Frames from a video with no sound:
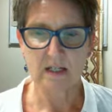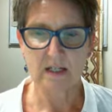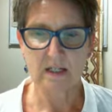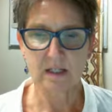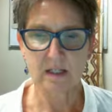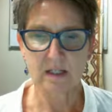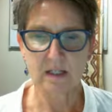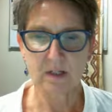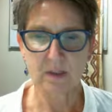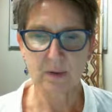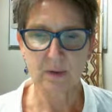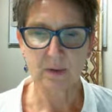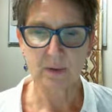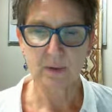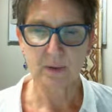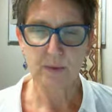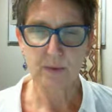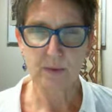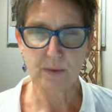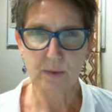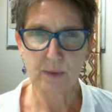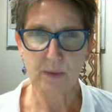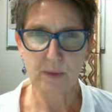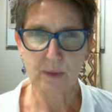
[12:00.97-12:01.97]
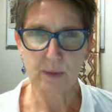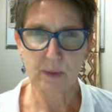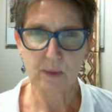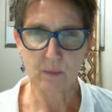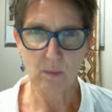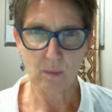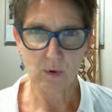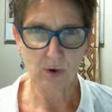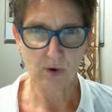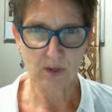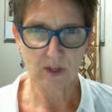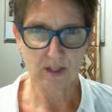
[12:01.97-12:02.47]
So the
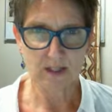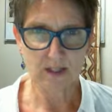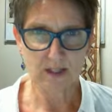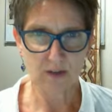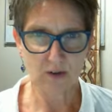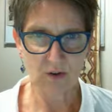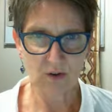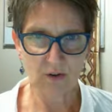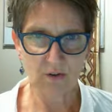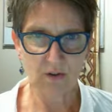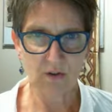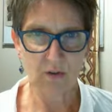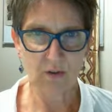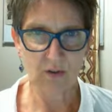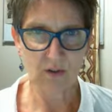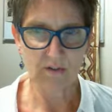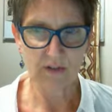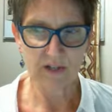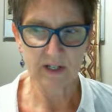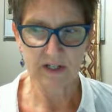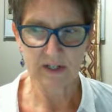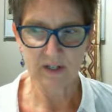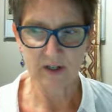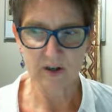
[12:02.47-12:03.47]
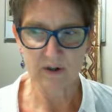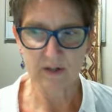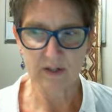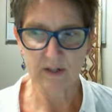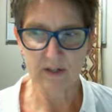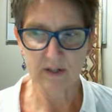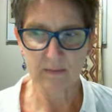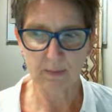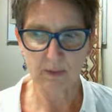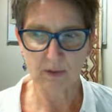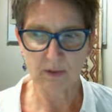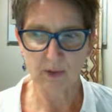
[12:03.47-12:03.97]
work is not all of his own,
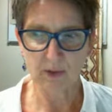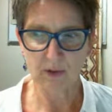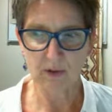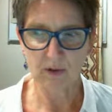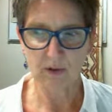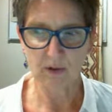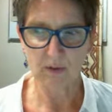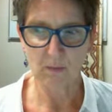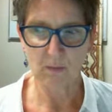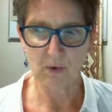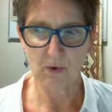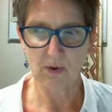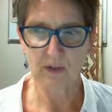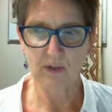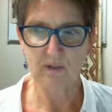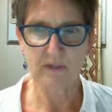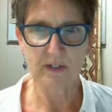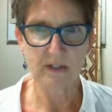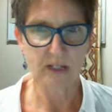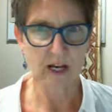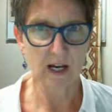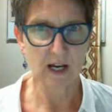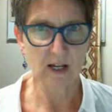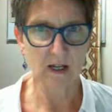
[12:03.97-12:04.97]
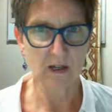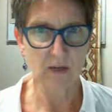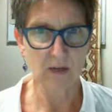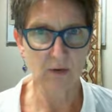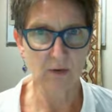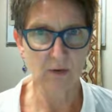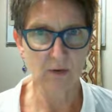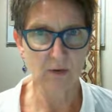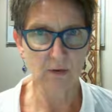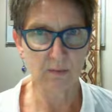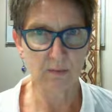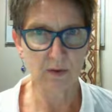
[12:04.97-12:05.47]
it's building on the work of Taylor,
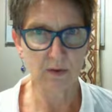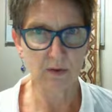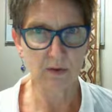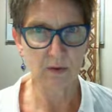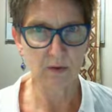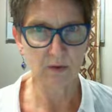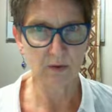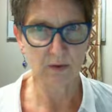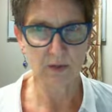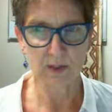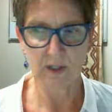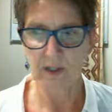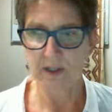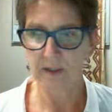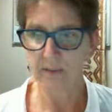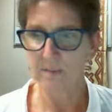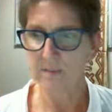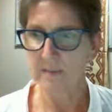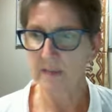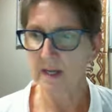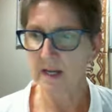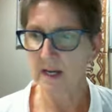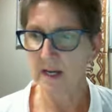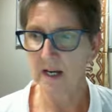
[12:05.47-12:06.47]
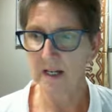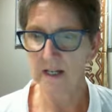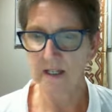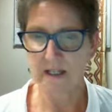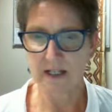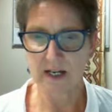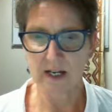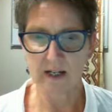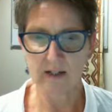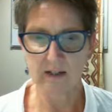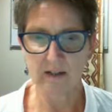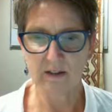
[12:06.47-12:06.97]
Goody and
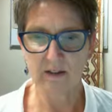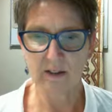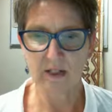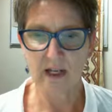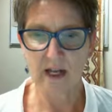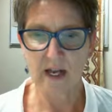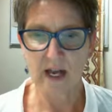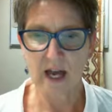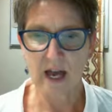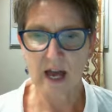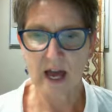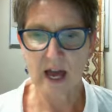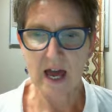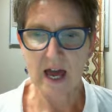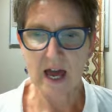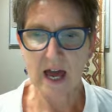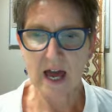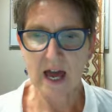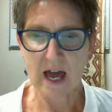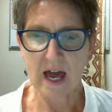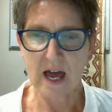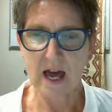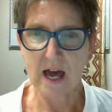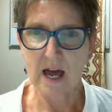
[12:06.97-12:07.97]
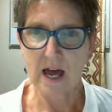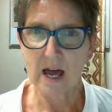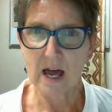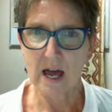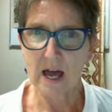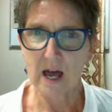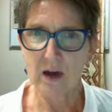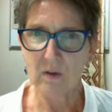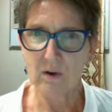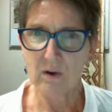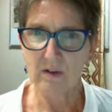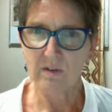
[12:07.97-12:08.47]
Dale.
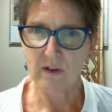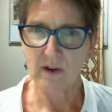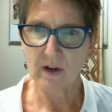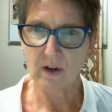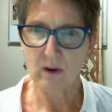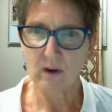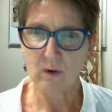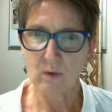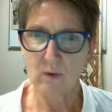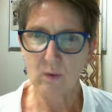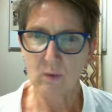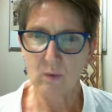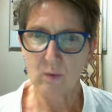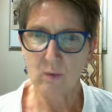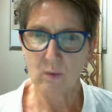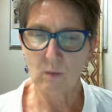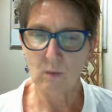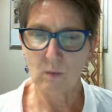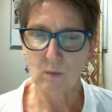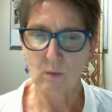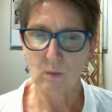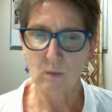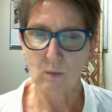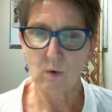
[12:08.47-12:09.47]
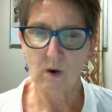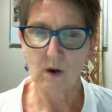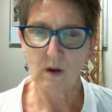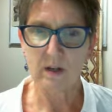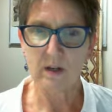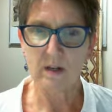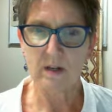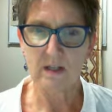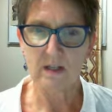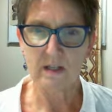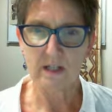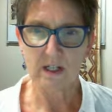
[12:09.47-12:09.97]
However,
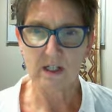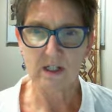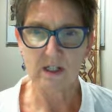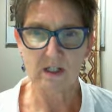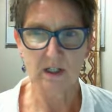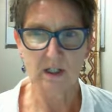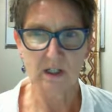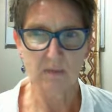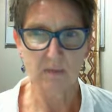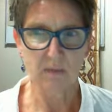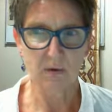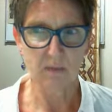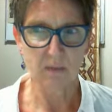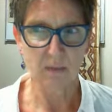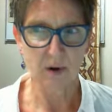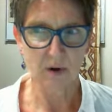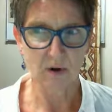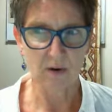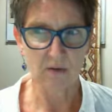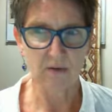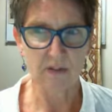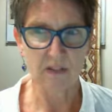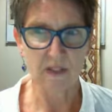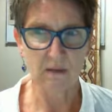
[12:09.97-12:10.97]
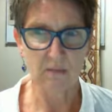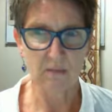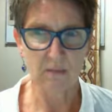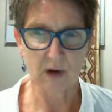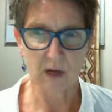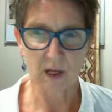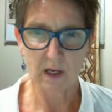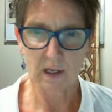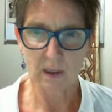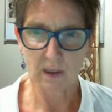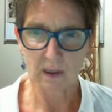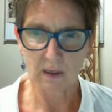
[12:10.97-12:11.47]
what he's actually proposing
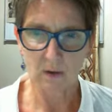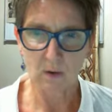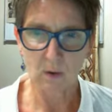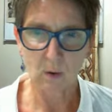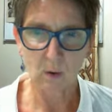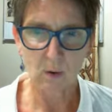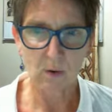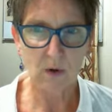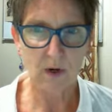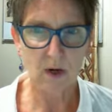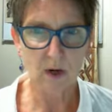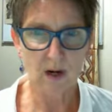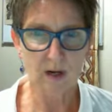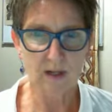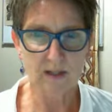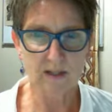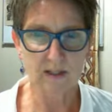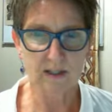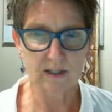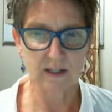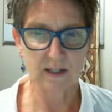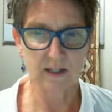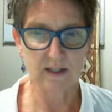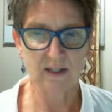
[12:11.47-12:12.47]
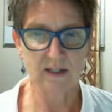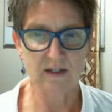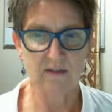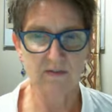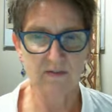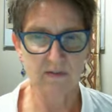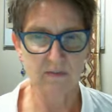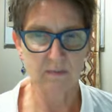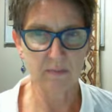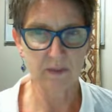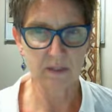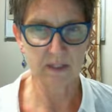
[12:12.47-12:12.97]
by organising these
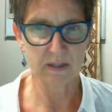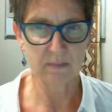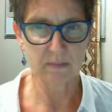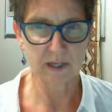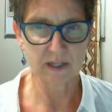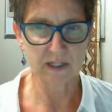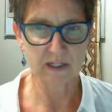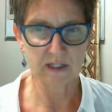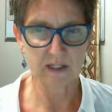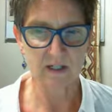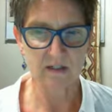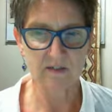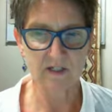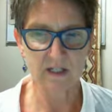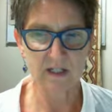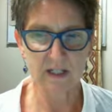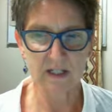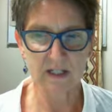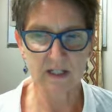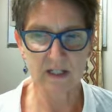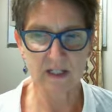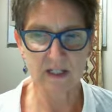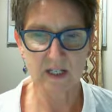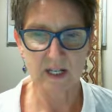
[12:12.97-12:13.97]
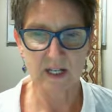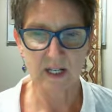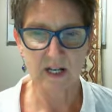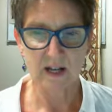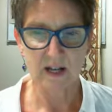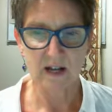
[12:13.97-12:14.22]
different perspectives is